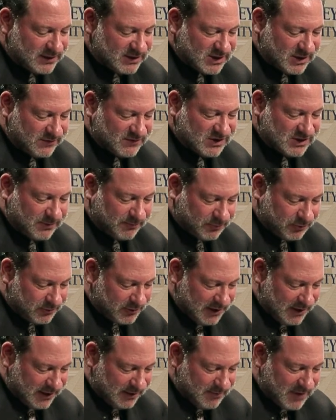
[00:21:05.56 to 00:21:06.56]
is of
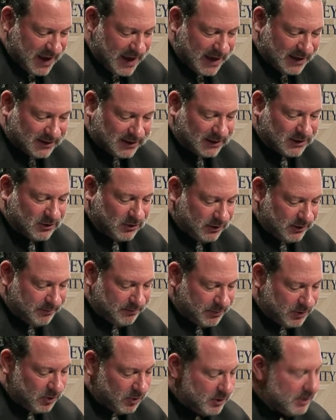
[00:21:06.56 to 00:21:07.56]
supreme ethical
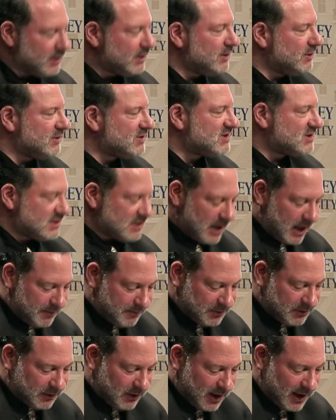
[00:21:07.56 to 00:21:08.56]
importance,
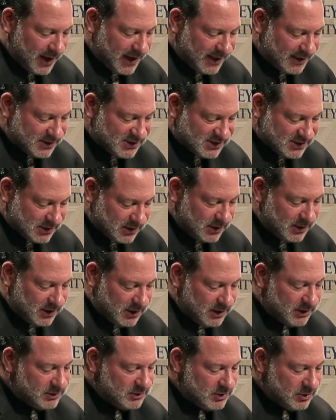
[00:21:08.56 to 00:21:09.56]
applies
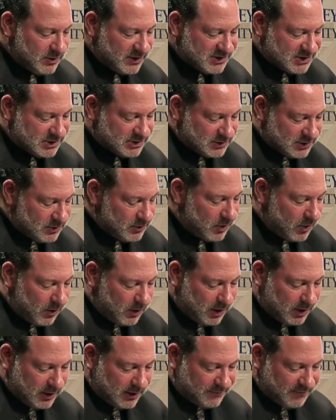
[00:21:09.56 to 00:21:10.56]
to us, to
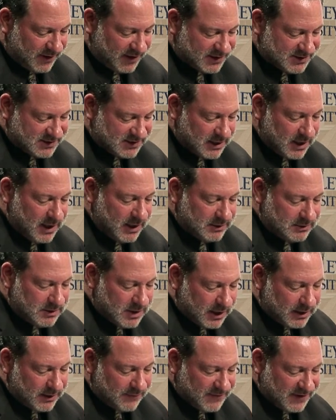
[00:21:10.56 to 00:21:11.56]
all of us.
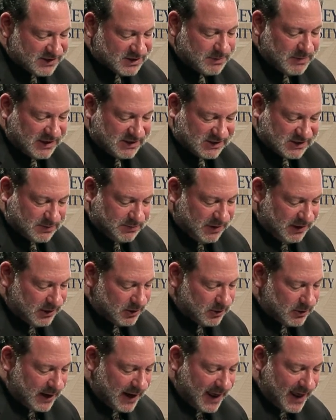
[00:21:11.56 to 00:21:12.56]
None of us may speak
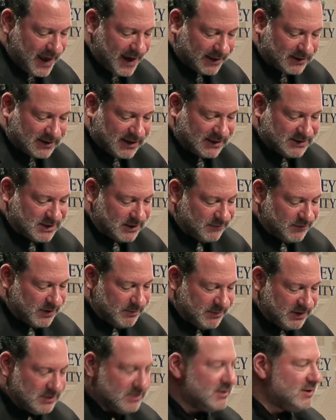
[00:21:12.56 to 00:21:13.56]
or act as if the
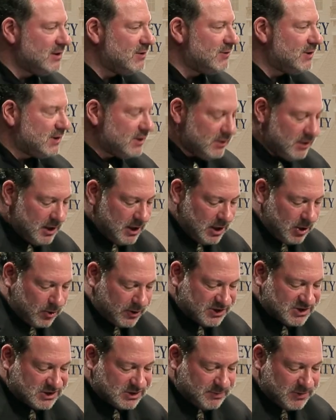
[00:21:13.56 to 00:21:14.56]
material or
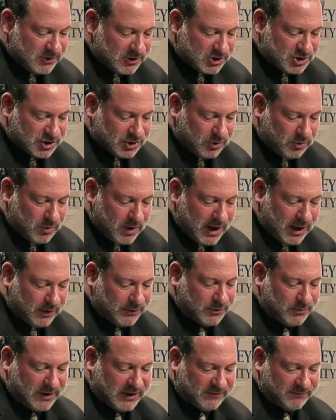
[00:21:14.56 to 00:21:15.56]
spiritual
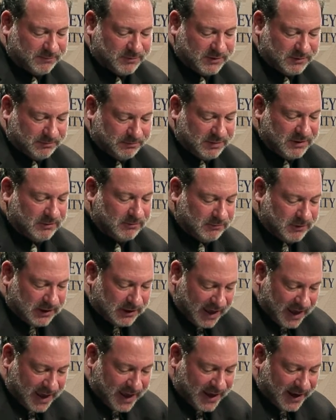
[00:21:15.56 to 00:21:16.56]
wealth we
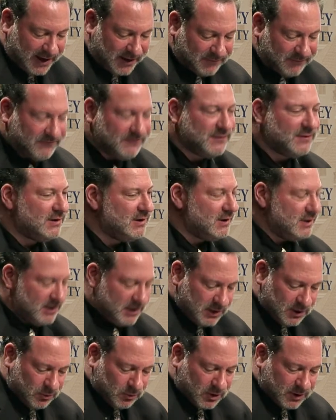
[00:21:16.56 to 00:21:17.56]
have
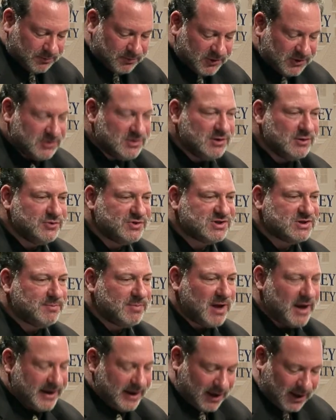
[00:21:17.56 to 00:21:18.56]
were produced
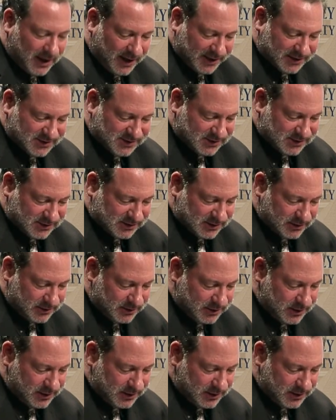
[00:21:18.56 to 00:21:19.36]
by us.